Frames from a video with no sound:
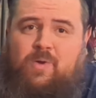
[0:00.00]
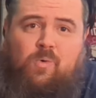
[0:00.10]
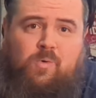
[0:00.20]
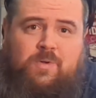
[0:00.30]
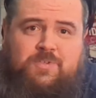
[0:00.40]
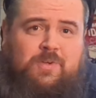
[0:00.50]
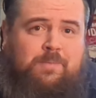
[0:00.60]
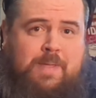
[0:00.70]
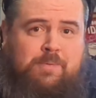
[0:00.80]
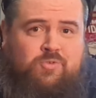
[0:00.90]
awkward sort of
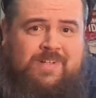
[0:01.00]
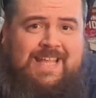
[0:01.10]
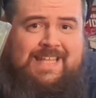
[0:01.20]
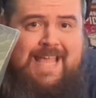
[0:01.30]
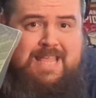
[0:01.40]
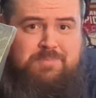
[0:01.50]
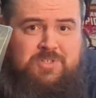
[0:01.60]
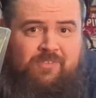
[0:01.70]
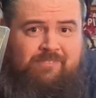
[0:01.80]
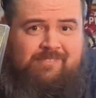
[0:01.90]
people trying to get the capes
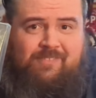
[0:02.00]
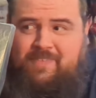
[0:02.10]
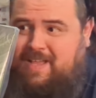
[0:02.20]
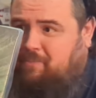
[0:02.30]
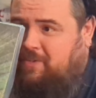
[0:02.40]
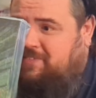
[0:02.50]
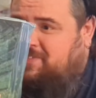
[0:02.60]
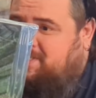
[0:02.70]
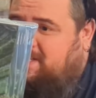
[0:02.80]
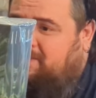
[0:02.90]
on that one.
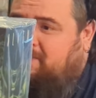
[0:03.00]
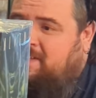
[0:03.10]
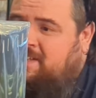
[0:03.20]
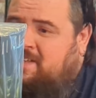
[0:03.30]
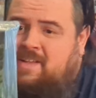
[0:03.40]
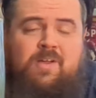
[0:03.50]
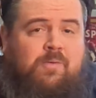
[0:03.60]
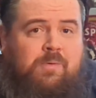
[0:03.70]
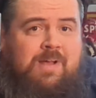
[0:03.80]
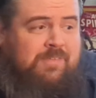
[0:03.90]
So
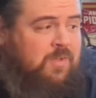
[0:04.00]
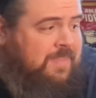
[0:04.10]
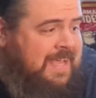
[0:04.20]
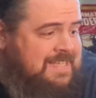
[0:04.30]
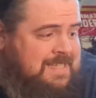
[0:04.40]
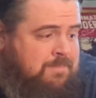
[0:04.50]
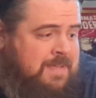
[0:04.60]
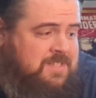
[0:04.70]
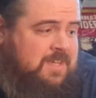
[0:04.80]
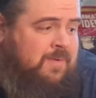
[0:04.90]
we'll have a look. That is a
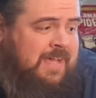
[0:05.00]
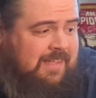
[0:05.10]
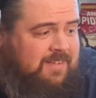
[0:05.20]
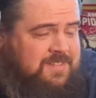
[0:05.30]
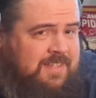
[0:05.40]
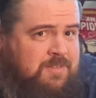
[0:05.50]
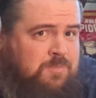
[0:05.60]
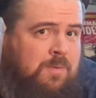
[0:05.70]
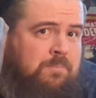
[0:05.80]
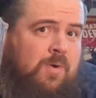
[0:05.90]
Mezco Alien. So there is
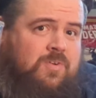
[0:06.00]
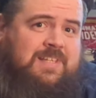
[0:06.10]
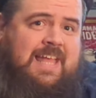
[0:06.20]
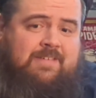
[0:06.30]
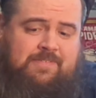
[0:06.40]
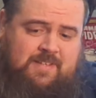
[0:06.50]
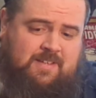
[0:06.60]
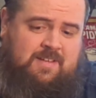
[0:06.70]
one box left.